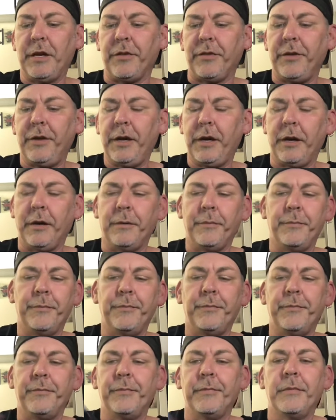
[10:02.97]
yeah.
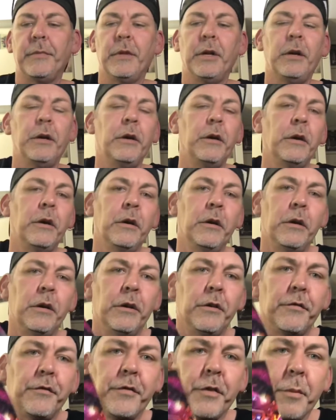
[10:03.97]

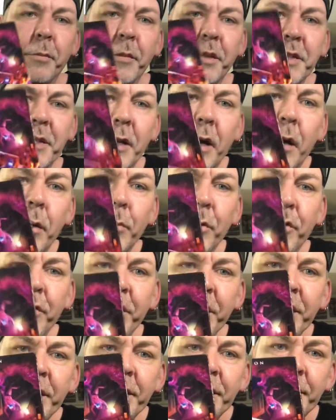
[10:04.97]
From the Saw
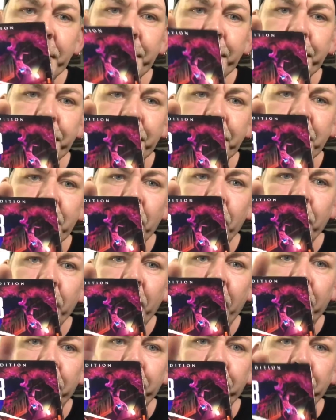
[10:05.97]
movies. So
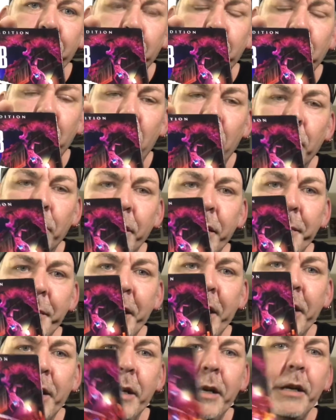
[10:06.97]
yeah, The Blob
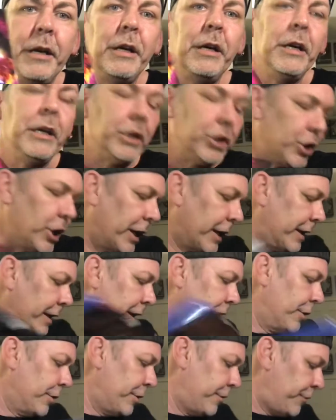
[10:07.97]
remake. Check it
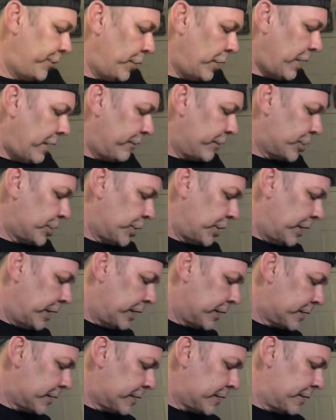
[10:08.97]
out if you have a
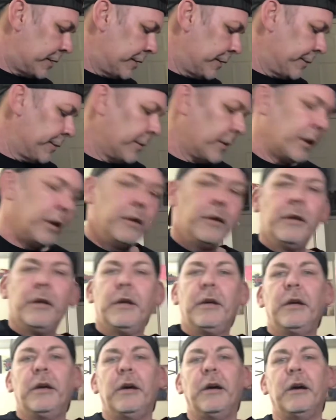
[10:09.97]
chance.
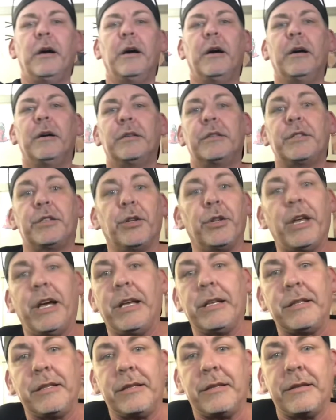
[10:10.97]
So
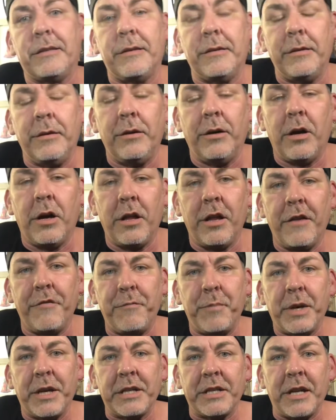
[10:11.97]
that's all I've
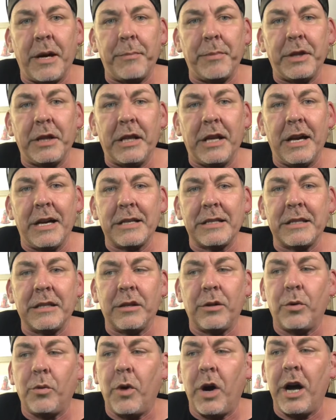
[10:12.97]
picked up in the last
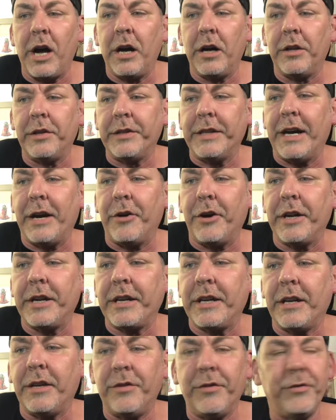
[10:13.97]
little while. Now I
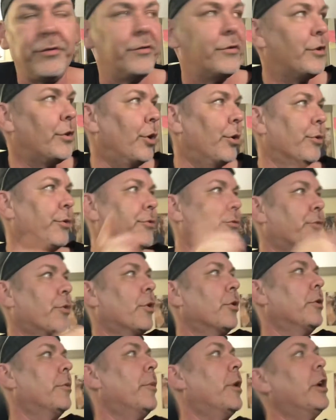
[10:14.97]
can go
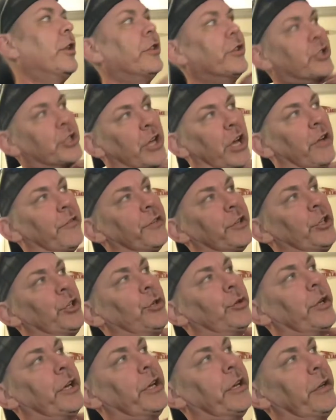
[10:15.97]
throw them on the shelving
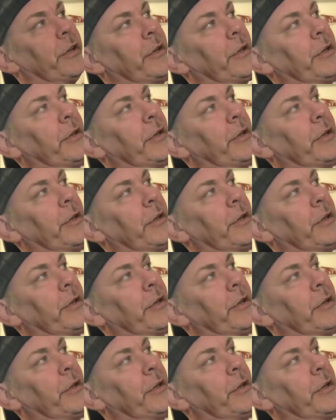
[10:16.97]
unit